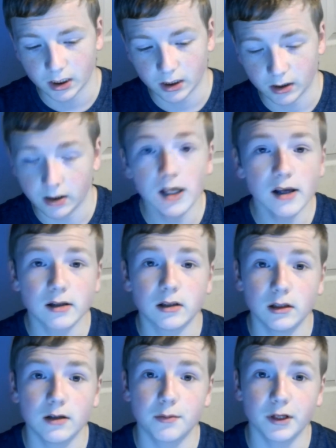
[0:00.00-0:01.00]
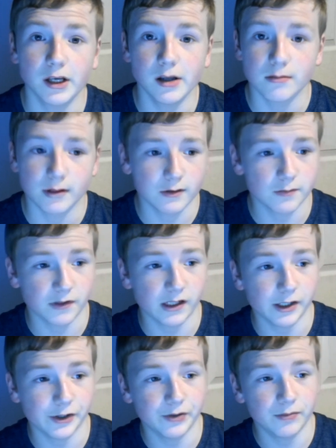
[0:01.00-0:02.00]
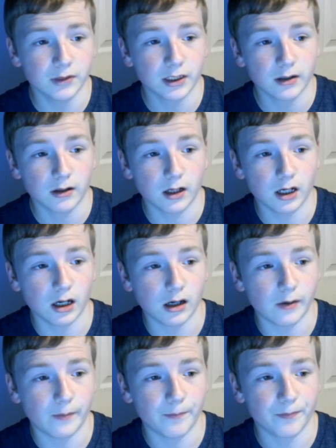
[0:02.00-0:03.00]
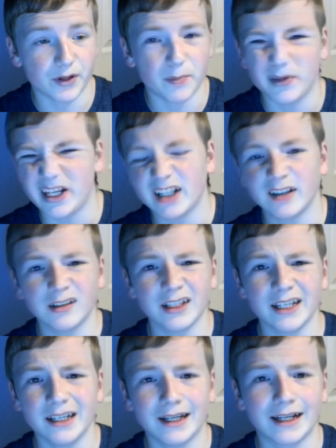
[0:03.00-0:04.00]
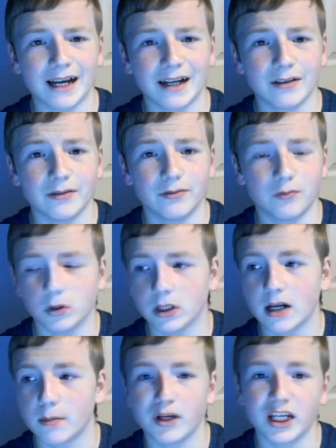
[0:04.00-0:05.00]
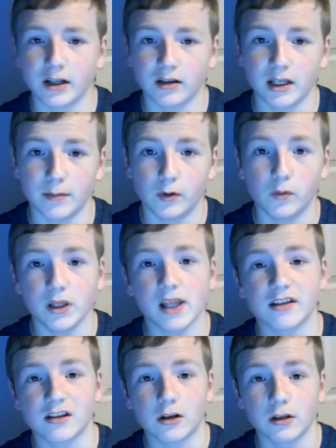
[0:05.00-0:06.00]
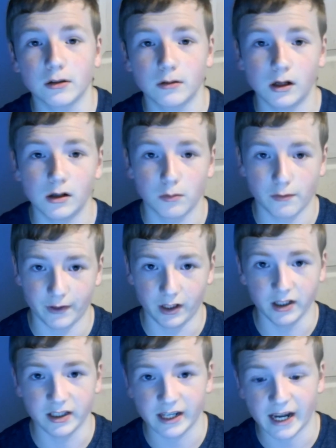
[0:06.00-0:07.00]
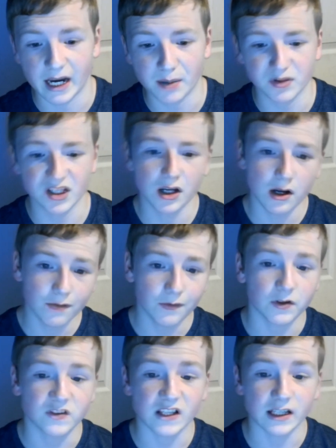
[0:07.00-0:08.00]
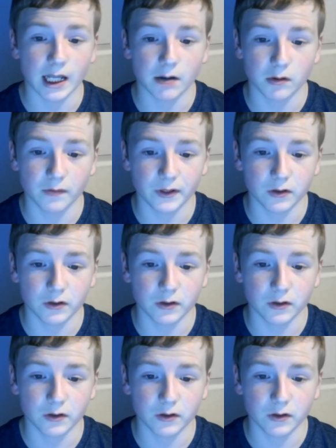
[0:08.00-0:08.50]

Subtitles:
yeah, it was pretty good. It was very good. Immediately, it kind of, well, not immediately, but when they started revealing the games, first thing they revealed